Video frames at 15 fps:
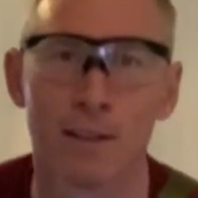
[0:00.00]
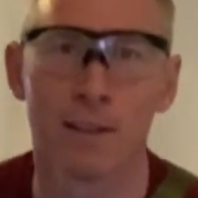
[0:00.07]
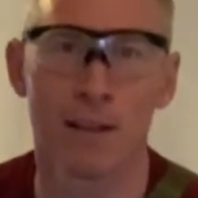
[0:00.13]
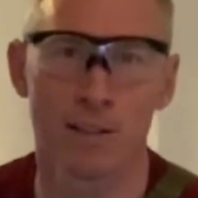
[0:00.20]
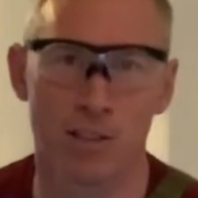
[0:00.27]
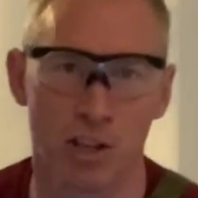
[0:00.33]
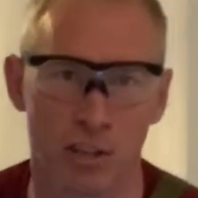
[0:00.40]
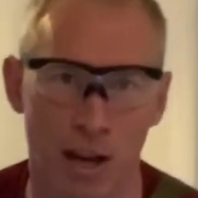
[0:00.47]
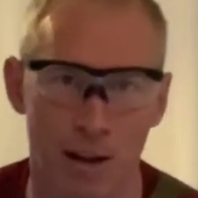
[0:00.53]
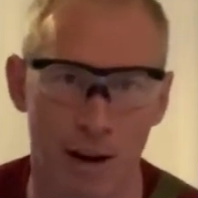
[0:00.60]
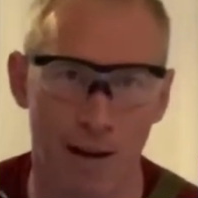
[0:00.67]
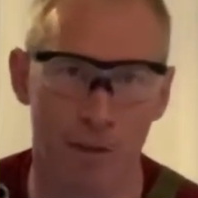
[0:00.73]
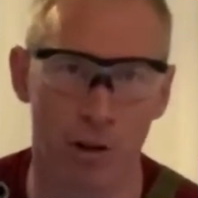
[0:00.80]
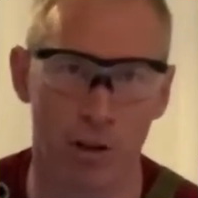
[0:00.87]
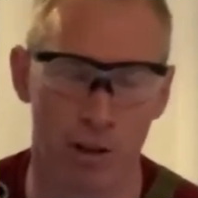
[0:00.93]
Let's go down and
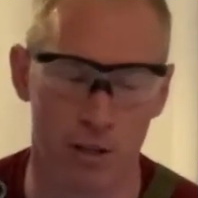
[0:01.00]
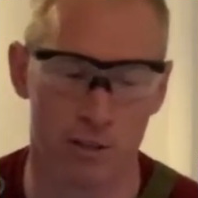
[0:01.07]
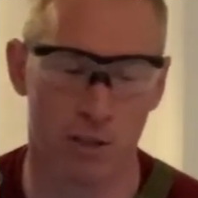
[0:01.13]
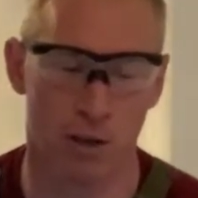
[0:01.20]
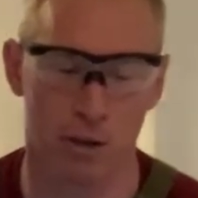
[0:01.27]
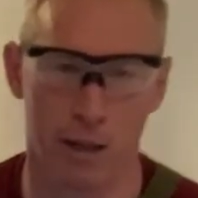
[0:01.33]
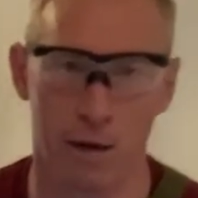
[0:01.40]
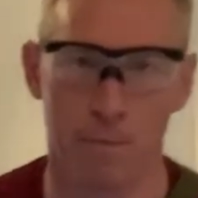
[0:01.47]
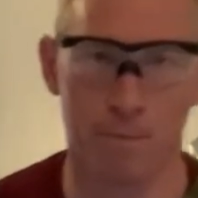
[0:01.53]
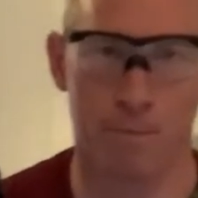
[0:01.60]
have a look at the target.